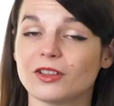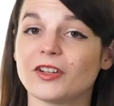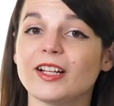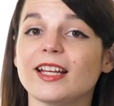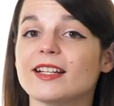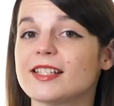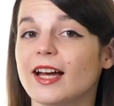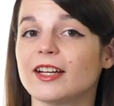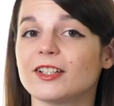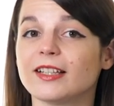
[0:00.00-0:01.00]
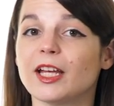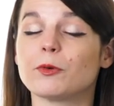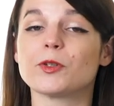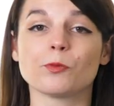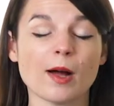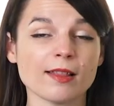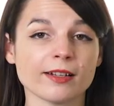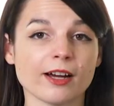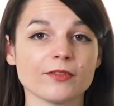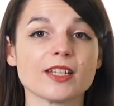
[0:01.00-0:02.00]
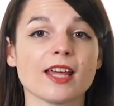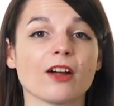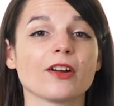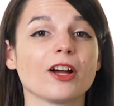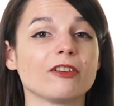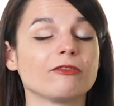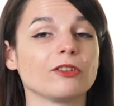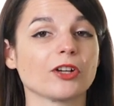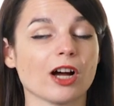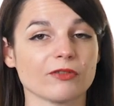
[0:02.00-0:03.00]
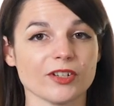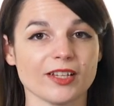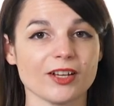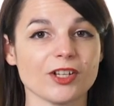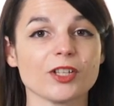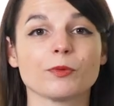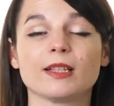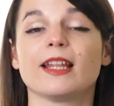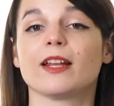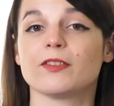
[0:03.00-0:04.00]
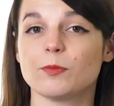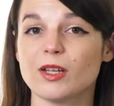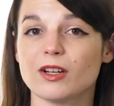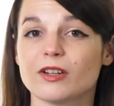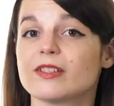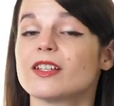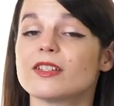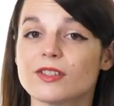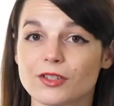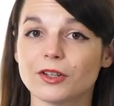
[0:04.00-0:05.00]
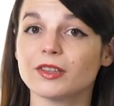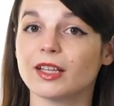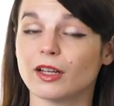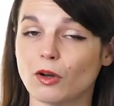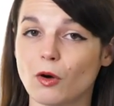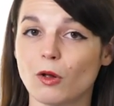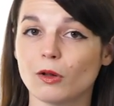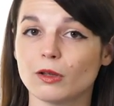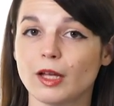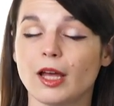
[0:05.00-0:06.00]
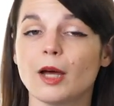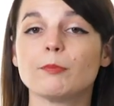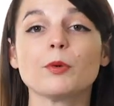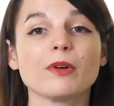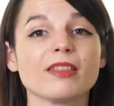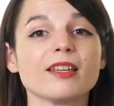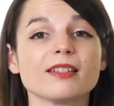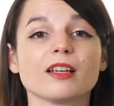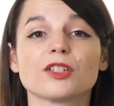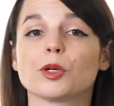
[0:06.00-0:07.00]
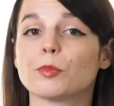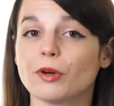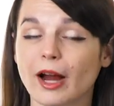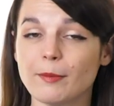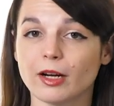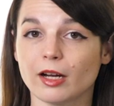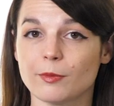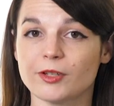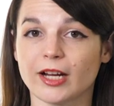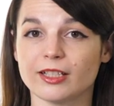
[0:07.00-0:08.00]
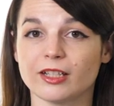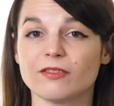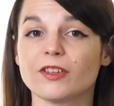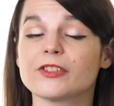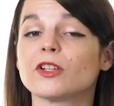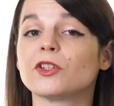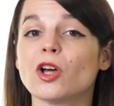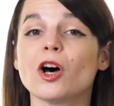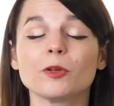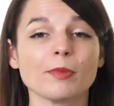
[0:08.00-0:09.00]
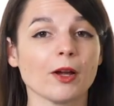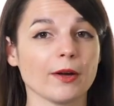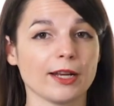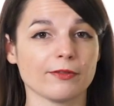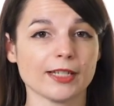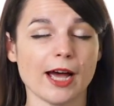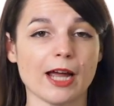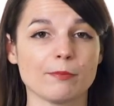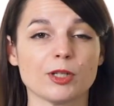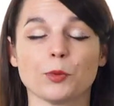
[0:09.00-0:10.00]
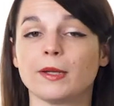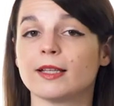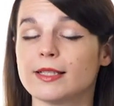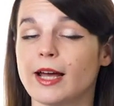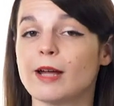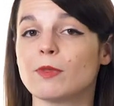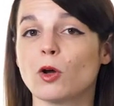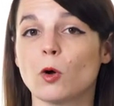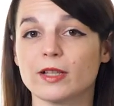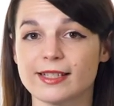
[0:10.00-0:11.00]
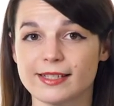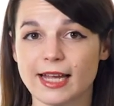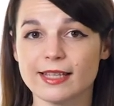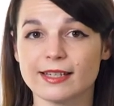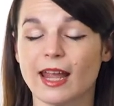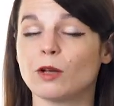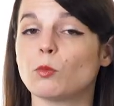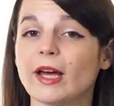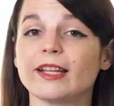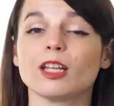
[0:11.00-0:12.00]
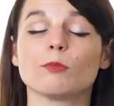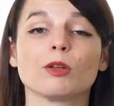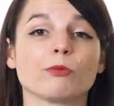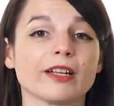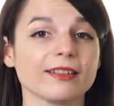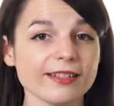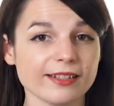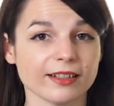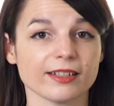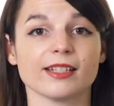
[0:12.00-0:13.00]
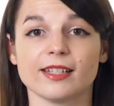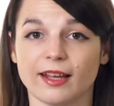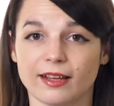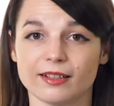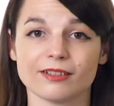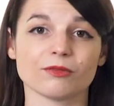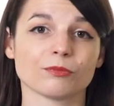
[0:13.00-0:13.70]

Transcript: Learning an entire language well enough to carry on full conversations with native speakers is certainly a goal. But with this as your primary objective, there's a long period of time between the time the goal is set and when it can be realistically attained.